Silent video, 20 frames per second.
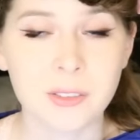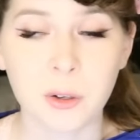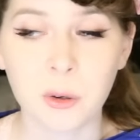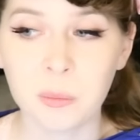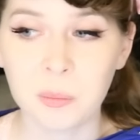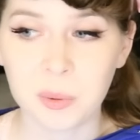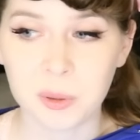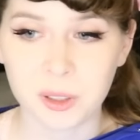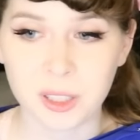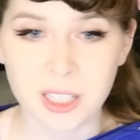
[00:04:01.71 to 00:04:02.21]
I
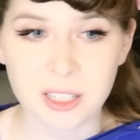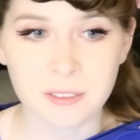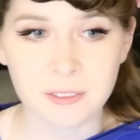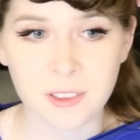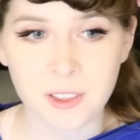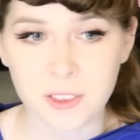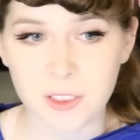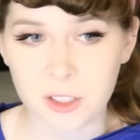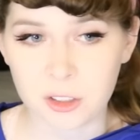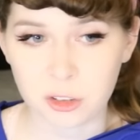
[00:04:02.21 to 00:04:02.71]
don't
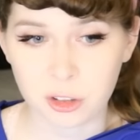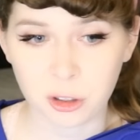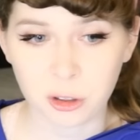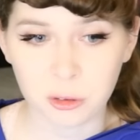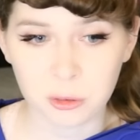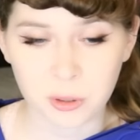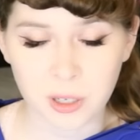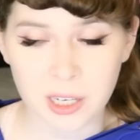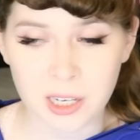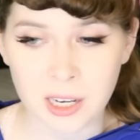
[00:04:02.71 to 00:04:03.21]
believe that the
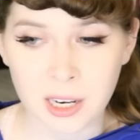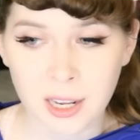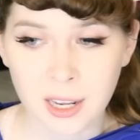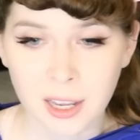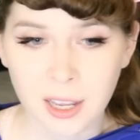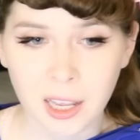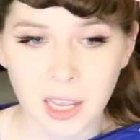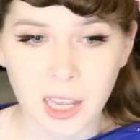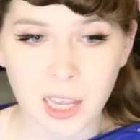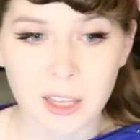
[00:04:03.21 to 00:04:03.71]
children
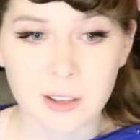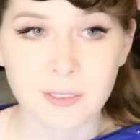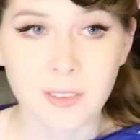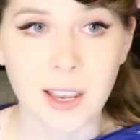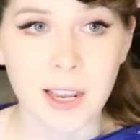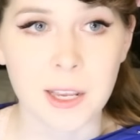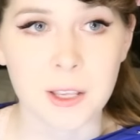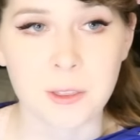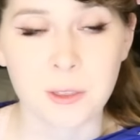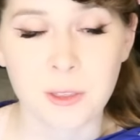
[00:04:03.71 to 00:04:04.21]

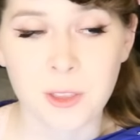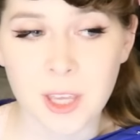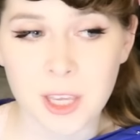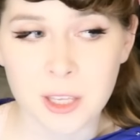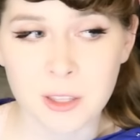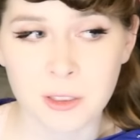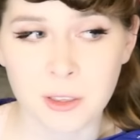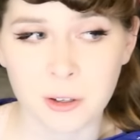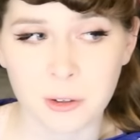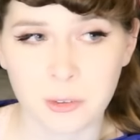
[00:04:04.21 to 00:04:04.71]
have a
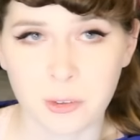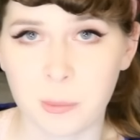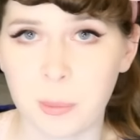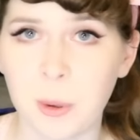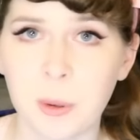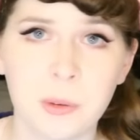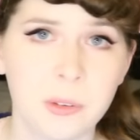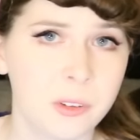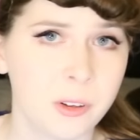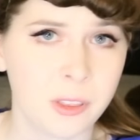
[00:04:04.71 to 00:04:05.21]
thing they're
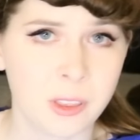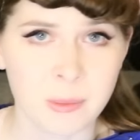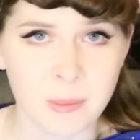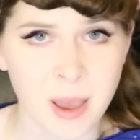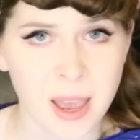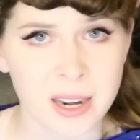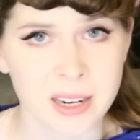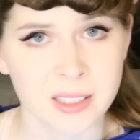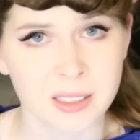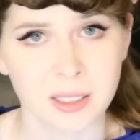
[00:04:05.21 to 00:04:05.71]
supposed to
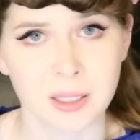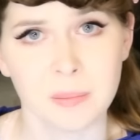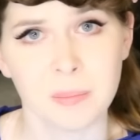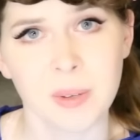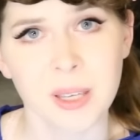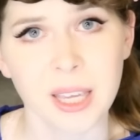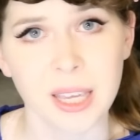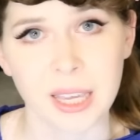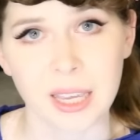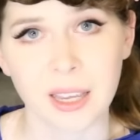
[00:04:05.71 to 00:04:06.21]

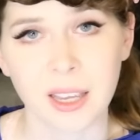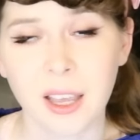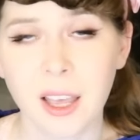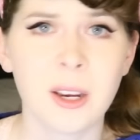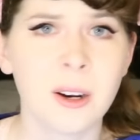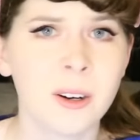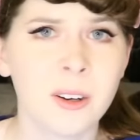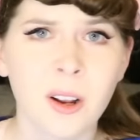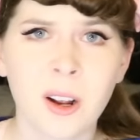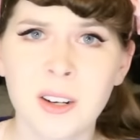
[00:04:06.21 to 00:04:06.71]
thematically be.
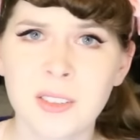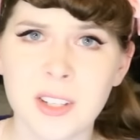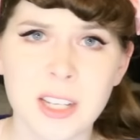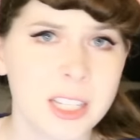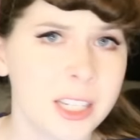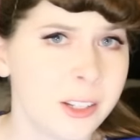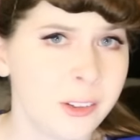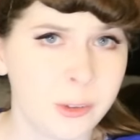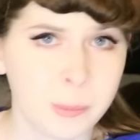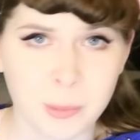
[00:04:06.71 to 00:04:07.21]
They are
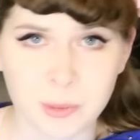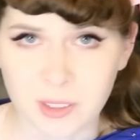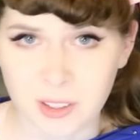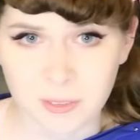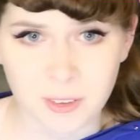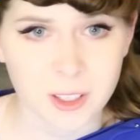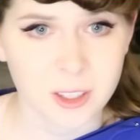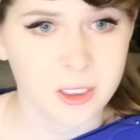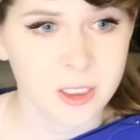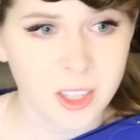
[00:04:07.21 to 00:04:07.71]
not any
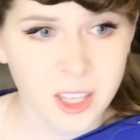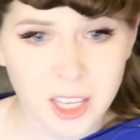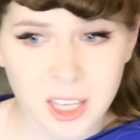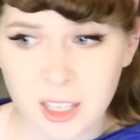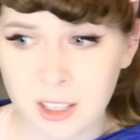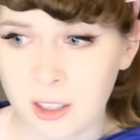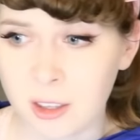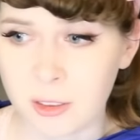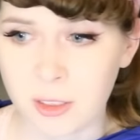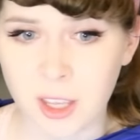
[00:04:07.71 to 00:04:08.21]
specific
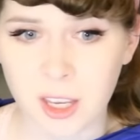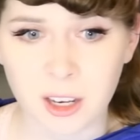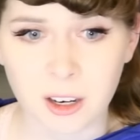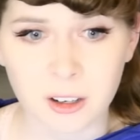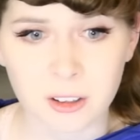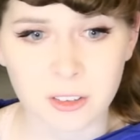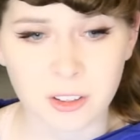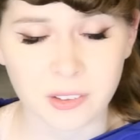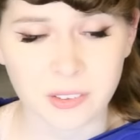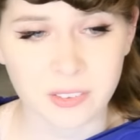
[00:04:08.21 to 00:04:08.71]
thing, they
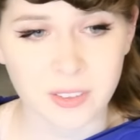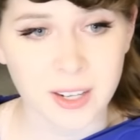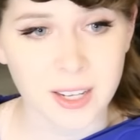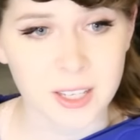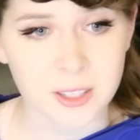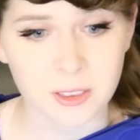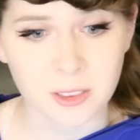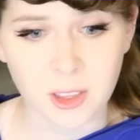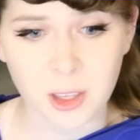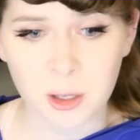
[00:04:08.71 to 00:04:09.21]
are just
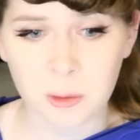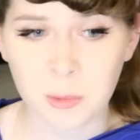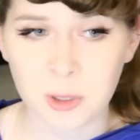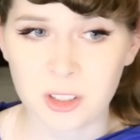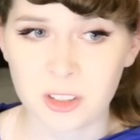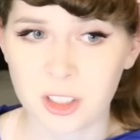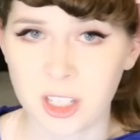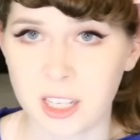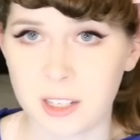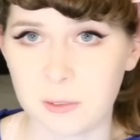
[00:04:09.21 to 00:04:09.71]
a thing
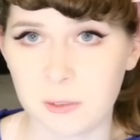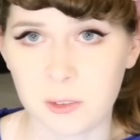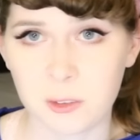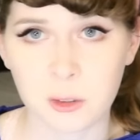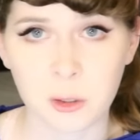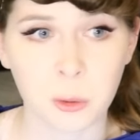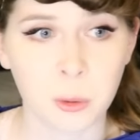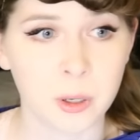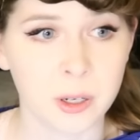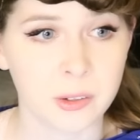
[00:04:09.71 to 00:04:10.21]
which
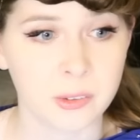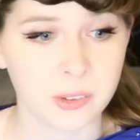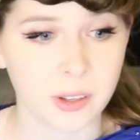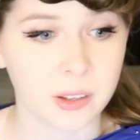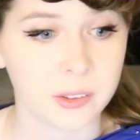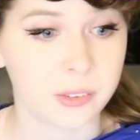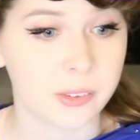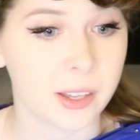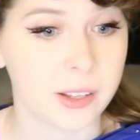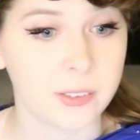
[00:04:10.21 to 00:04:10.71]
gives toys
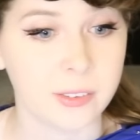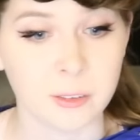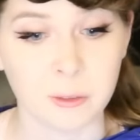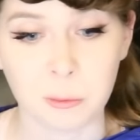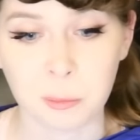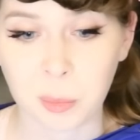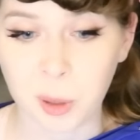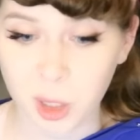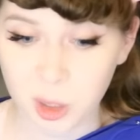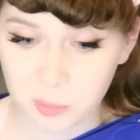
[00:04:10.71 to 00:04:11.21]
a sense
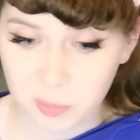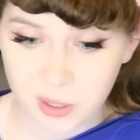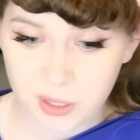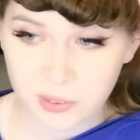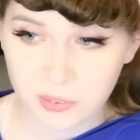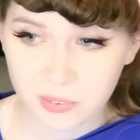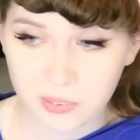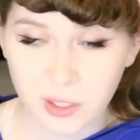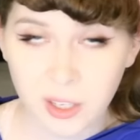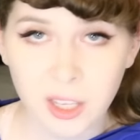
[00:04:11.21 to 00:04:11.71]
of
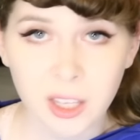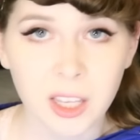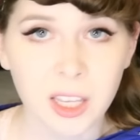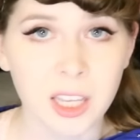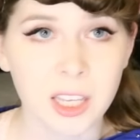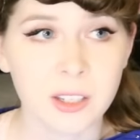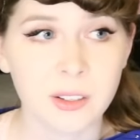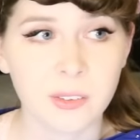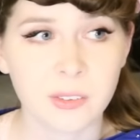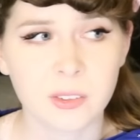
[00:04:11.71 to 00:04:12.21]
purpose
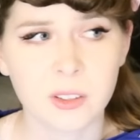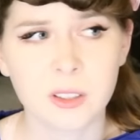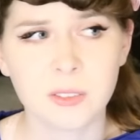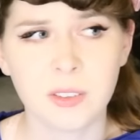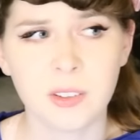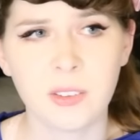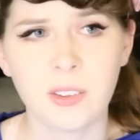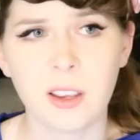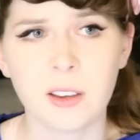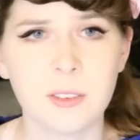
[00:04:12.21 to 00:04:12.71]
in
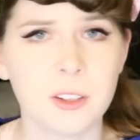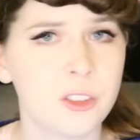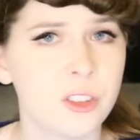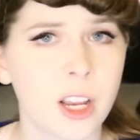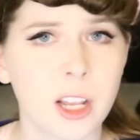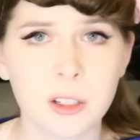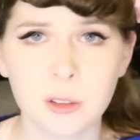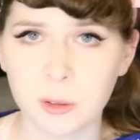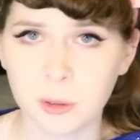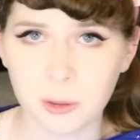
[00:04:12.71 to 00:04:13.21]
service of a
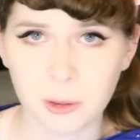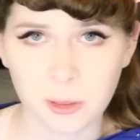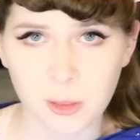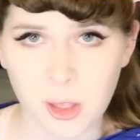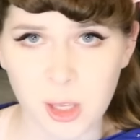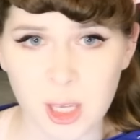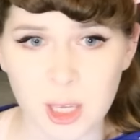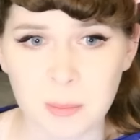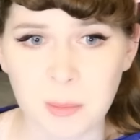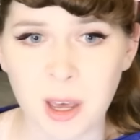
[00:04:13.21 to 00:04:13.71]
general
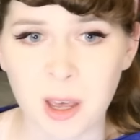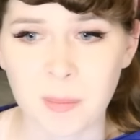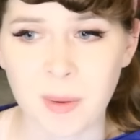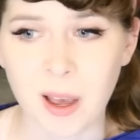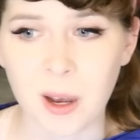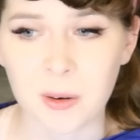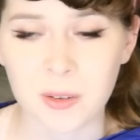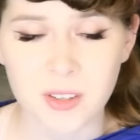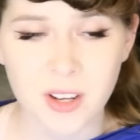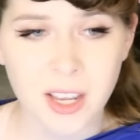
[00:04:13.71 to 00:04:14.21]
theme
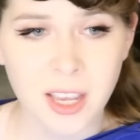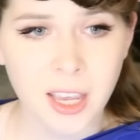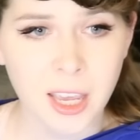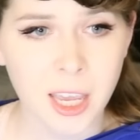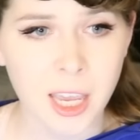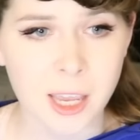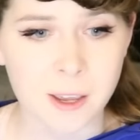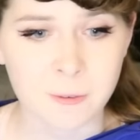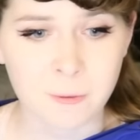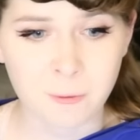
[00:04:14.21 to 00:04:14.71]
about
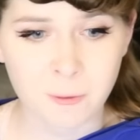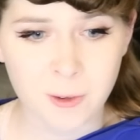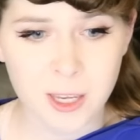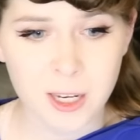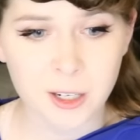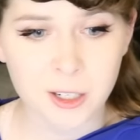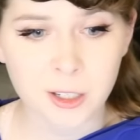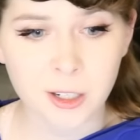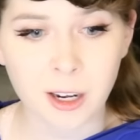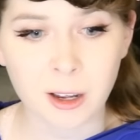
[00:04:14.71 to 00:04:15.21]
a
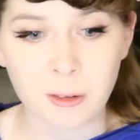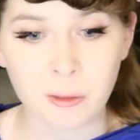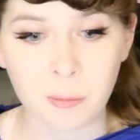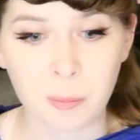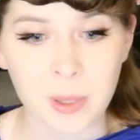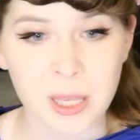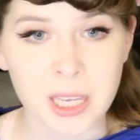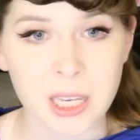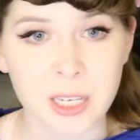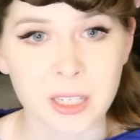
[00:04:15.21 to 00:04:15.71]
fear
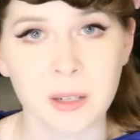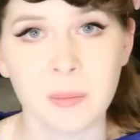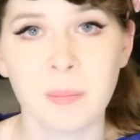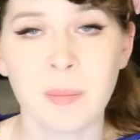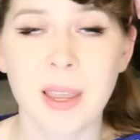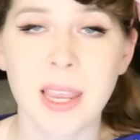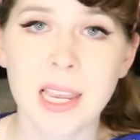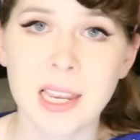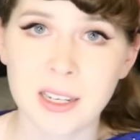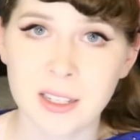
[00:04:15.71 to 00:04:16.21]
of being
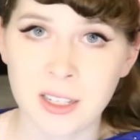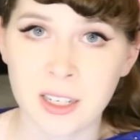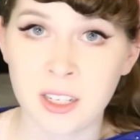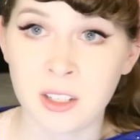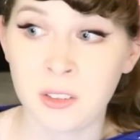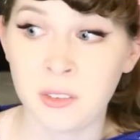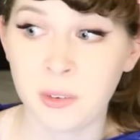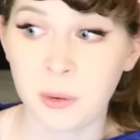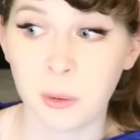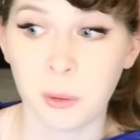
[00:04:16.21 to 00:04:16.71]

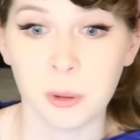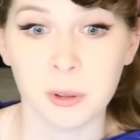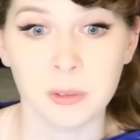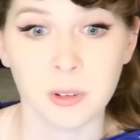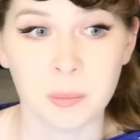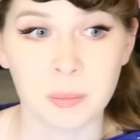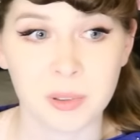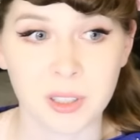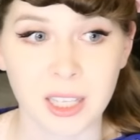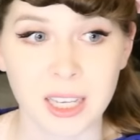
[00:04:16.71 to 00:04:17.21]
abandoned
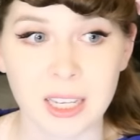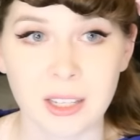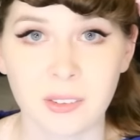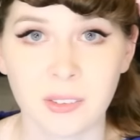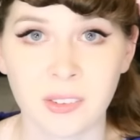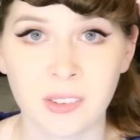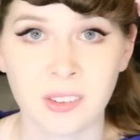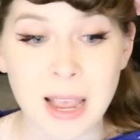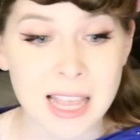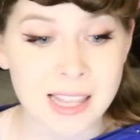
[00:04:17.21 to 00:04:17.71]
or
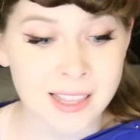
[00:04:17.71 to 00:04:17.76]
replaced.